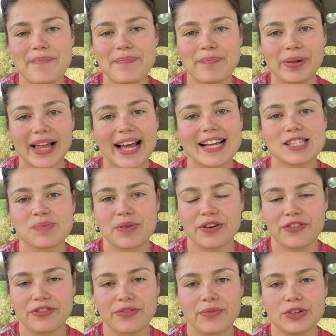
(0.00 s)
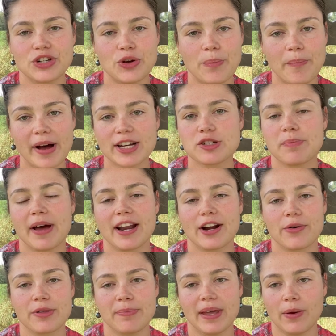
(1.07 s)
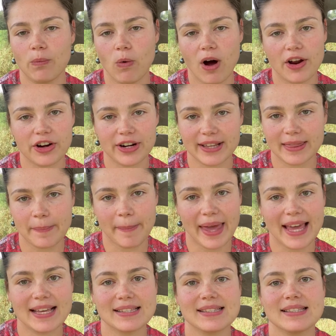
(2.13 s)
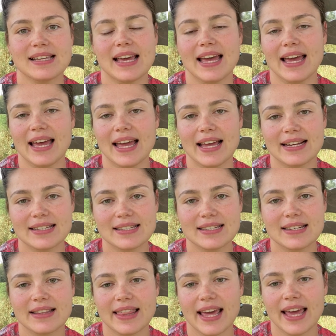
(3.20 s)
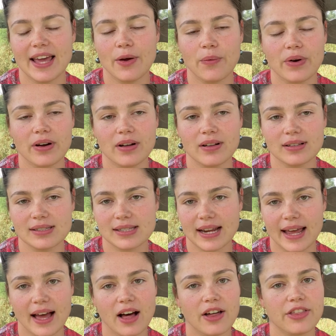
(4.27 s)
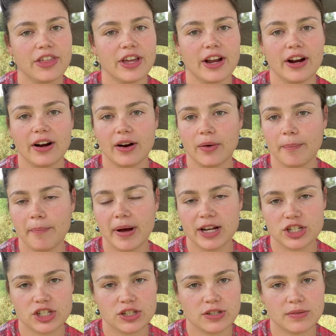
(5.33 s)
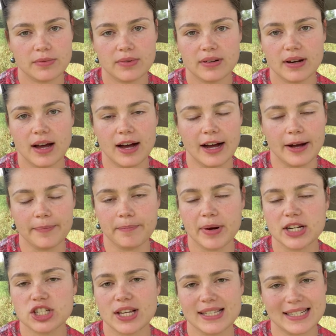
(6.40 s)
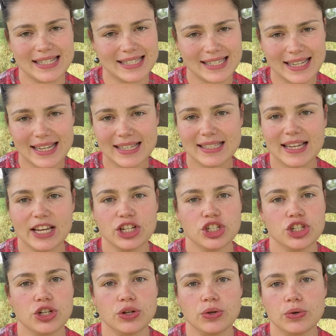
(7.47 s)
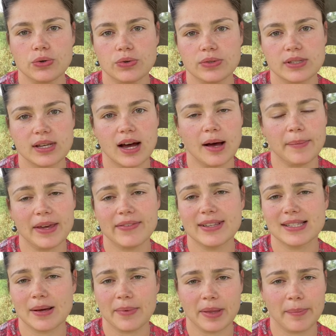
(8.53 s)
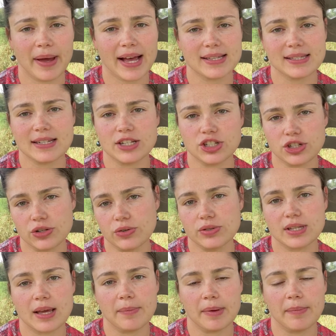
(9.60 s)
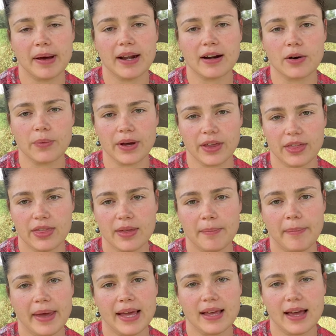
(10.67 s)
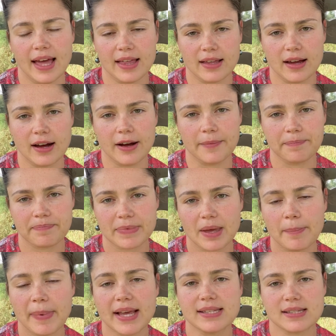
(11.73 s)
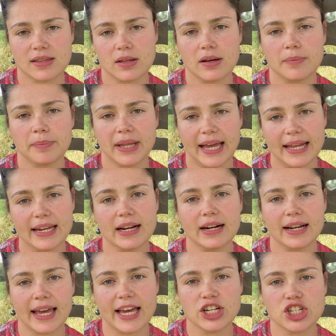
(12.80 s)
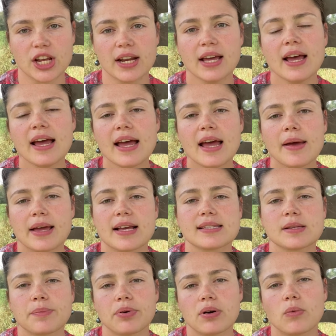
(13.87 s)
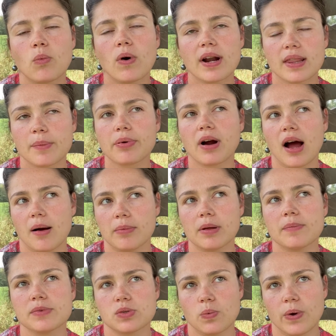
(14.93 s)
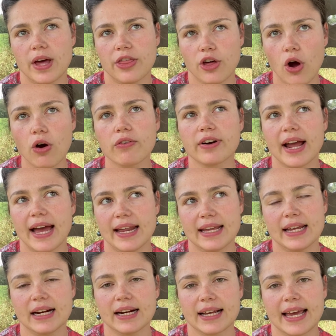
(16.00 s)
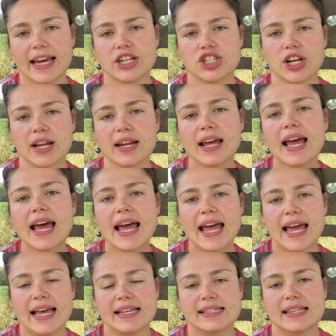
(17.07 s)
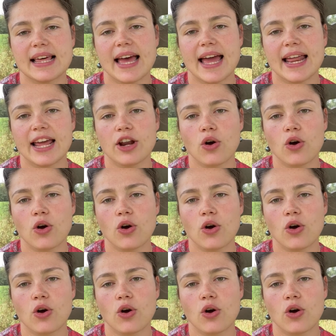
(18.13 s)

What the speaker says: Plants do much better with being watered at the base. They will stay healthier, much less disease issues. Even some of the pest issues can be better with base of the plant irrigation. Because one of the problems with overhead irrigation is that in